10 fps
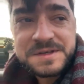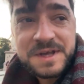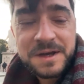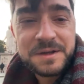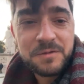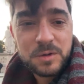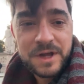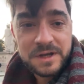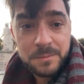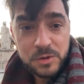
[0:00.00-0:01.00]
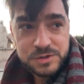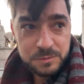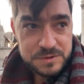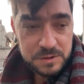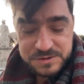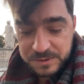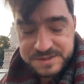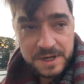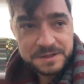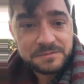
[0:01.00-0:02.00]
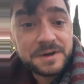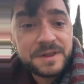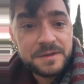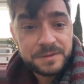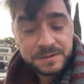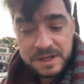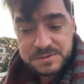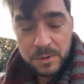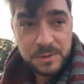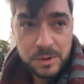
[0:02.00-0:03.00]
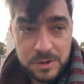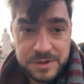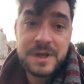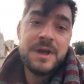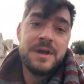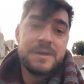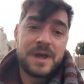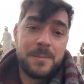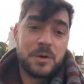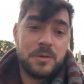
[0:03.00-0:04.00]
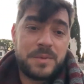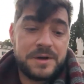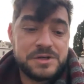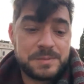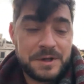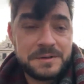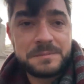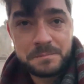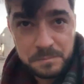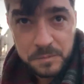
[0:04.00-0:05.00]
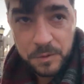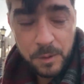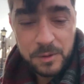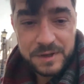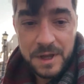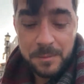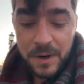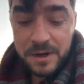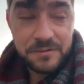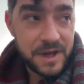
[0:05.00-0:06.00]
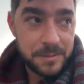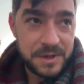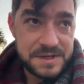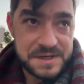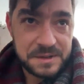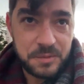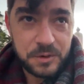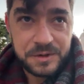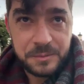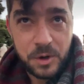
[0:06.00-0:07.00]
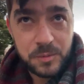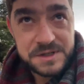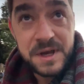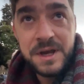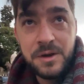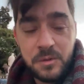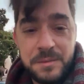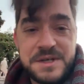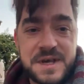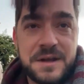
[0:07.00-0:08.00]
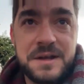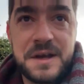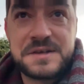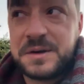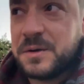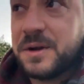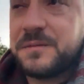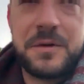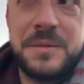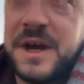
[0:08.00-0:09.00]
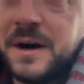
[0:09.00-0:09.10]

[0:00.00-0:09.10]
the site of all that commotion was also the site of her death, and that's why we call it capital punishment. Throughout the empire, VIPs and important Romans would be sadly executed from